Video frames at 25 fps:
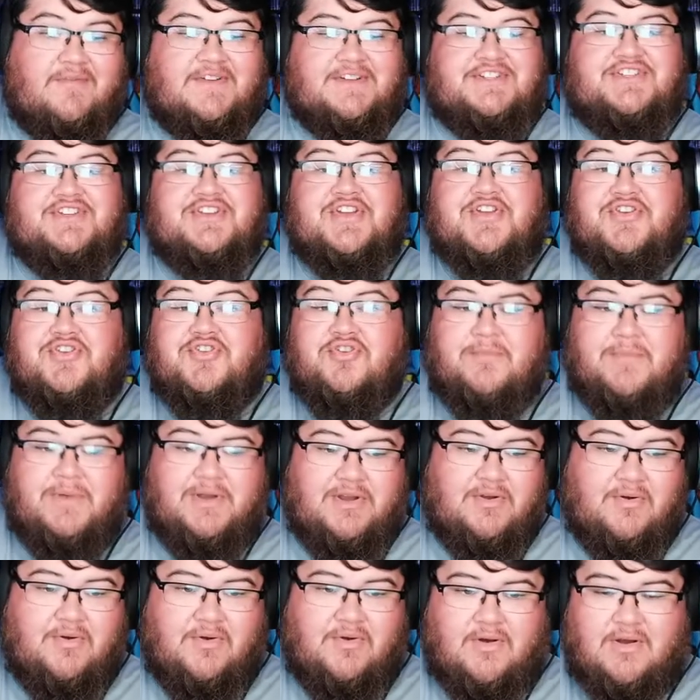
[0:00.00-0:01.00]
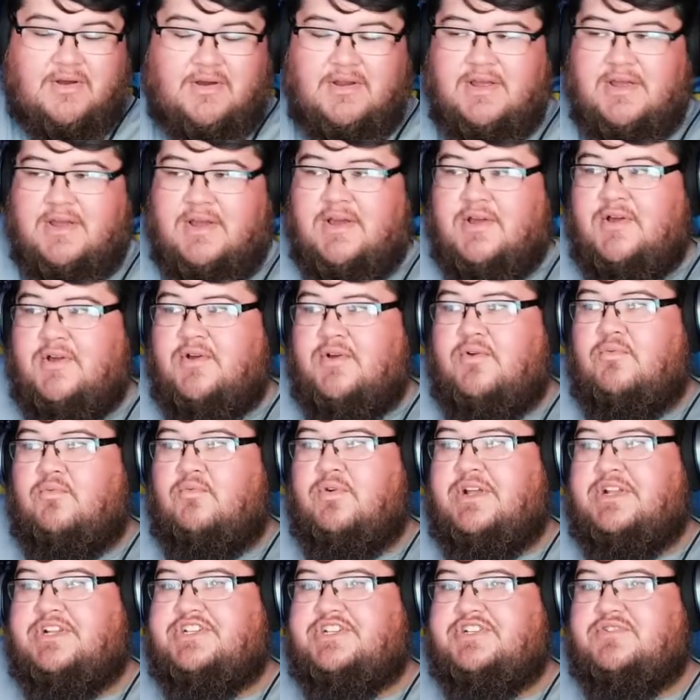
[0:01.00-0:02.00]
to Numenor,
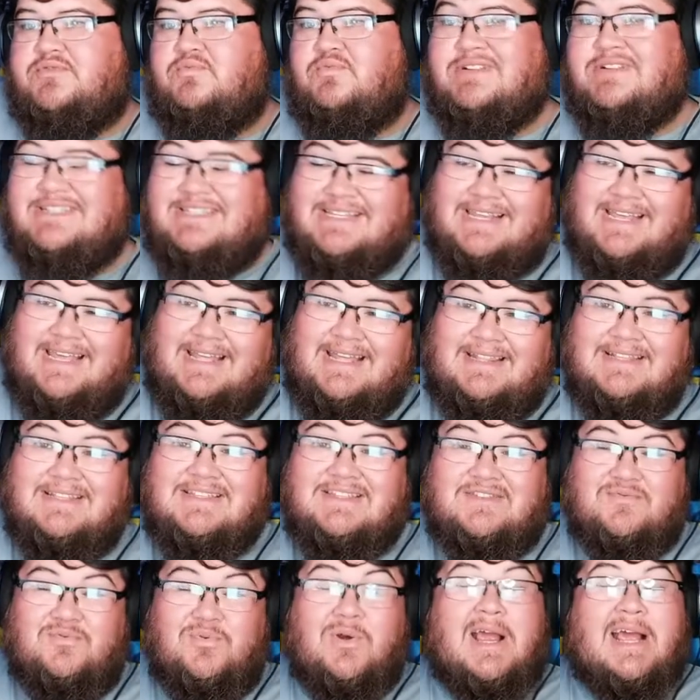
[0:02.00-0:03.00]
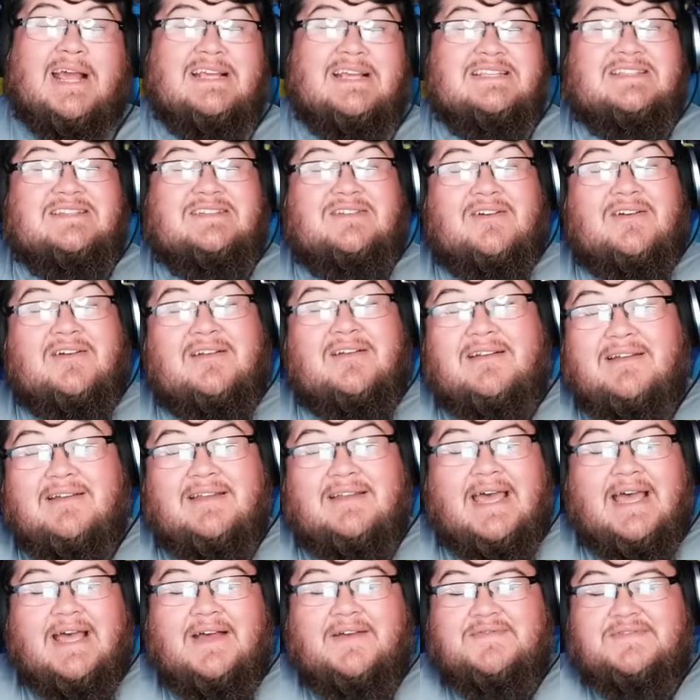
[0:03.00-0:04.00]
which, once again, this is where I started
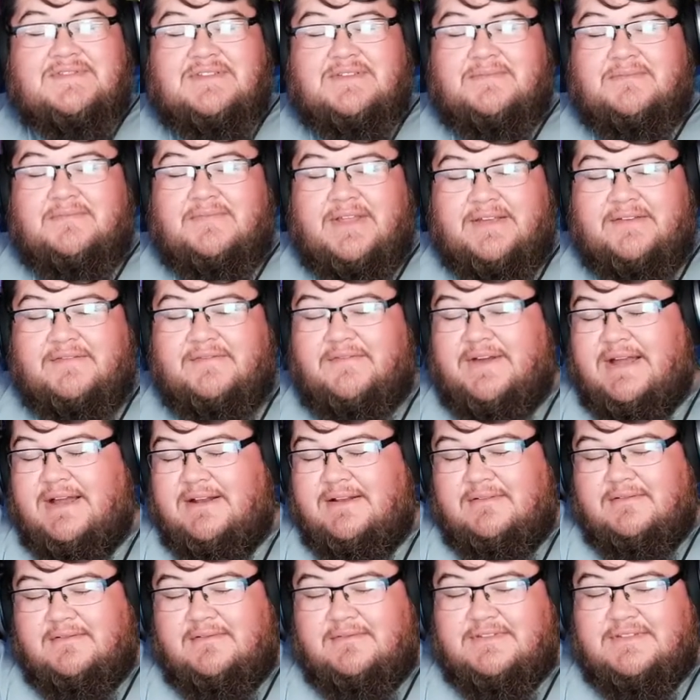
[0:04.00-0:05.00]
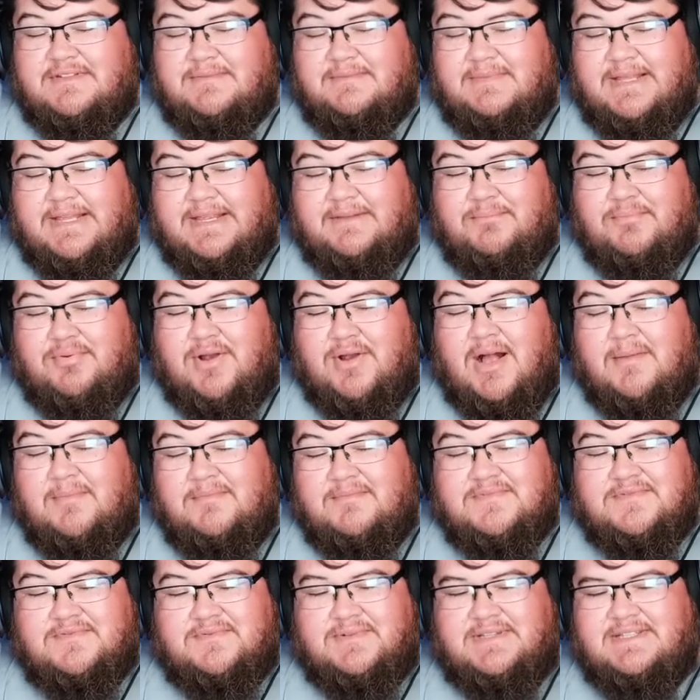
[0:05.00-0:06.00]
to have some like final some like
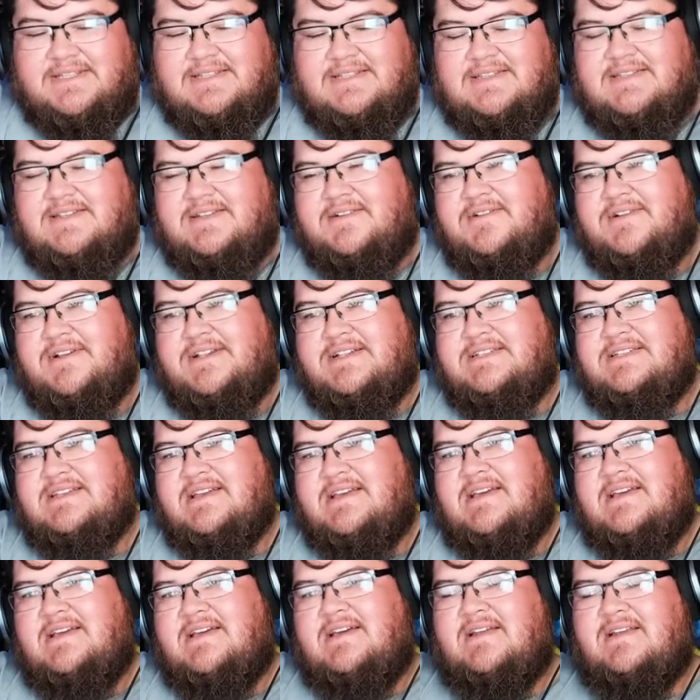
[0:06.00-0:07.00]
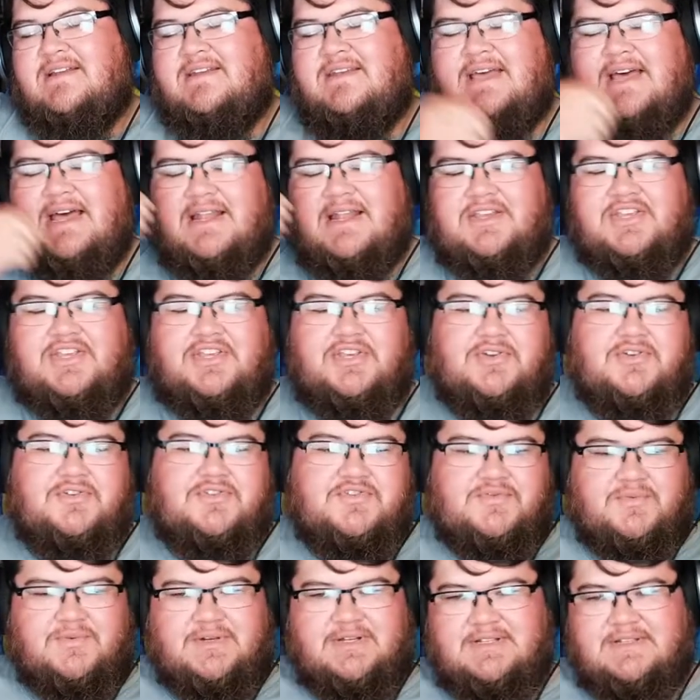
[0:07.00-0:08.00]
problems with this series. Not
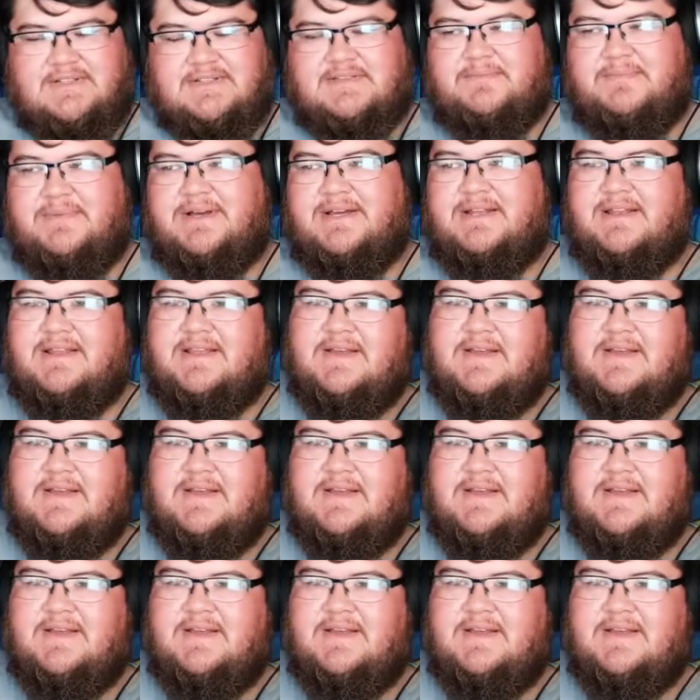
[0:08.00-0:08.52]
huge ones, but